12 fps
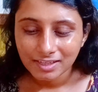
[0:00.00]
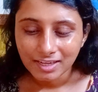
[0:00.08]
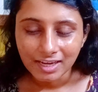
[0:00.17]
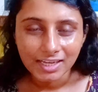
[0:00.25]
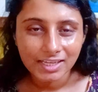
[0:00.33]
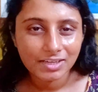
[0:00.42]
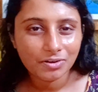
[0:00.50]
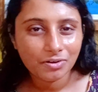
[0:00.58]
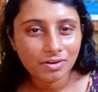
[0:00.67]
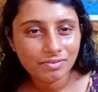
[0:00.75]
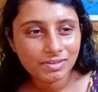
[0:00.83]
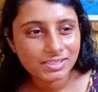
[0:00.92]
I
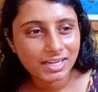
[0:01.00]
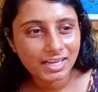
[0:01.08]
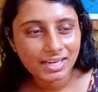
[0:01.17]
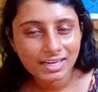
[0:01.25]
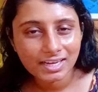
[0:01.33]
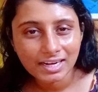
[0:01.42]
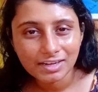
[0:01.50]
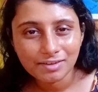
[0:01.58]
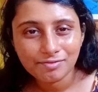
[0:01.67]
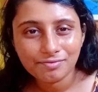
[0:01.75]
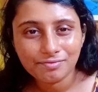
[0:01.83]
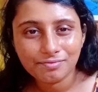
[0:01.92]
always like kind
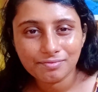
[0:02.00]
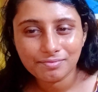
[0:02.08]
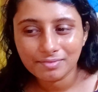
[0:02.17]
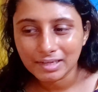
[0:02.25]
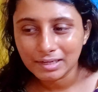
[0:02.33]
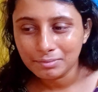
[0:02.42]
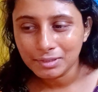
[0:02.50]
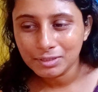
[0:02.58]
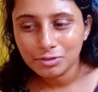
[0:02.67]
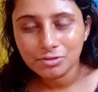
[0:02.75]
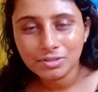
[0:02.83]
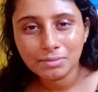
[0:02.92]
of am
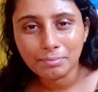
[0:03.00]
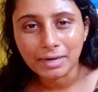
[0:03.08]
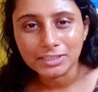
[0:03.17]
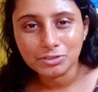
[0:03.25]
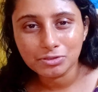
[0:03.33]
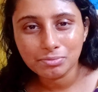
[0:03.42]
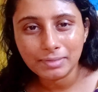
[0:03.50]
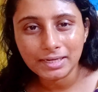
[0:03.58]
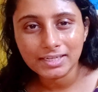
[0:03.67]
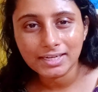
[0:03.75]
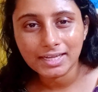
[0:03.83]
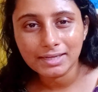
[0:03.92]
into the macho
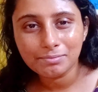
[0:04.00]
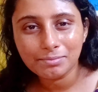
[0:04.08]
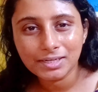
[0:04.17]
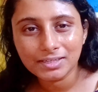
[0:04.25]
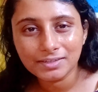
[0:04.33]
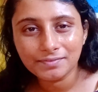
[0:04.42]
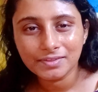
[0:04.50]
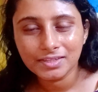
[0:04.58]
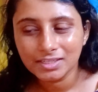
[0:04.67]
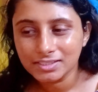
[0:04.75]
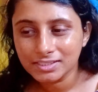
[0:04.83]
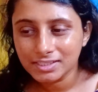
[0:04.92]
man type,
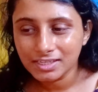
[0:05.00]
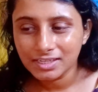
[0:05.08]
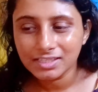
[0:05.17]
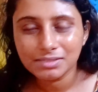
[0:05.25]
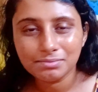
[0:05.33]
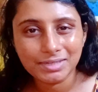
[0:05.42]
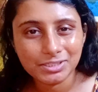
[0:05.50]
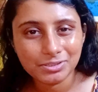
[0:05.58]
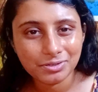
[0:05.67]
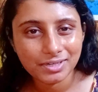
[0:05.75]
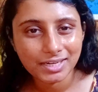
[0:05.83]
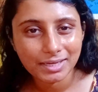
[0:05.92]
serious
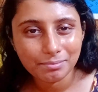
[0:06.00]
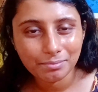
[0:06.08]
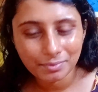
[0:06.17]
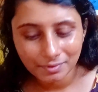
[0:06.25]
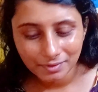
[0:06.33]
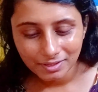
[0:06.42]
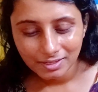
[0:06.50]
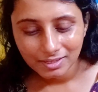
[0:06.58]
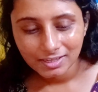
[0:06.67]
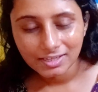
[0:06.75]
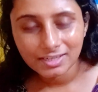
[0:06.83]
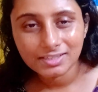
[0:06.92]
mature type.
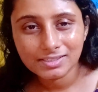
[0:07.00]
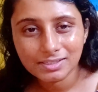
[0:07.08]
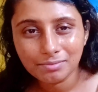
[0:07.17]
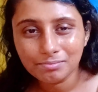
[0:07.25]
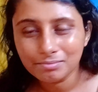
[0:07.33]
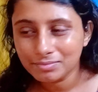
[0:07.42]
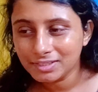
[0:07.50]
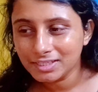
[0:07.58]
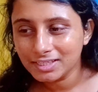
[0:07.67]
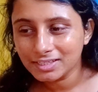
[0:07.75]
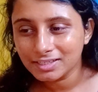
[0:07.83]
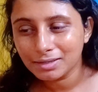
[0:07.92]

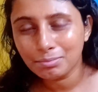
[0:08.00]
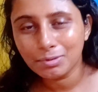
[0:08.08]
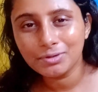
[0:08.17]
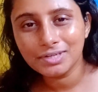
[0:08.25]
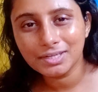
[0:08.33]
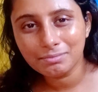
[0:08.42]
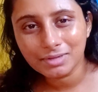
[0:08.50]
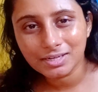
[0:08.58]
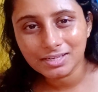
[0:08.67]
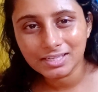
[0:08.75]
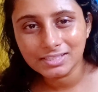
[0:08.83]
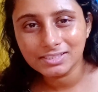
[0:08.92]
Something about them, and
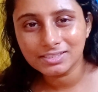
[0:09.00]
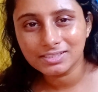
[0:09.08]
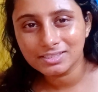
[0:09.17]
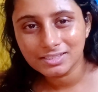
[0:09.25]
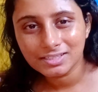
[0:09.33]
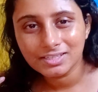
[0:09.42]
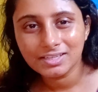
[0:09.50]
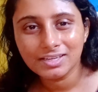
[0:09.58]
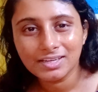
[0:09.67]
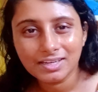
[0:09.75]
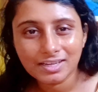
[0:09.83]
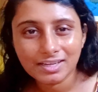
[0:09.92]
I just
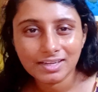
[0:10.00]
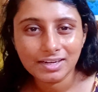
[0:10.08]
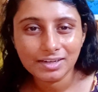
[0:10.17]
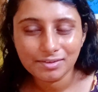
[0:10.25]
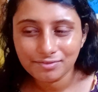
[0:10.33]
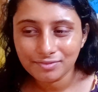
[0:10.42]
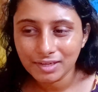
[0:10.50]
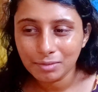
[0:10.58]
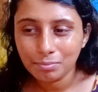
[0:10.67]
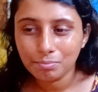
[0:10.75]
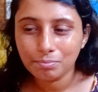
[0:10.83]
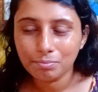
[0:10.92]
kind of
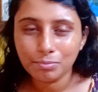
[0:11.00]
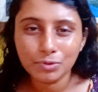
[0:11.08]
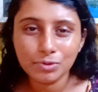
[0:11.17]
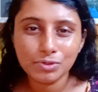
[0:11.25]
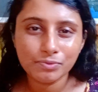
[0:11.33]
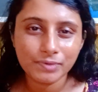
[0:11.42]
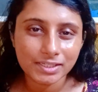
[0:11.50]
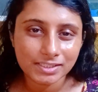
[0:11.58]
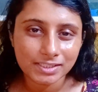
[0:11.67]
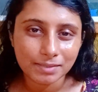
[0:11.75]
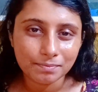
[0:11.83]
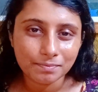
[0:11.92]
feel pulled
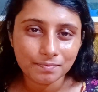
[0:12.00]
towards them.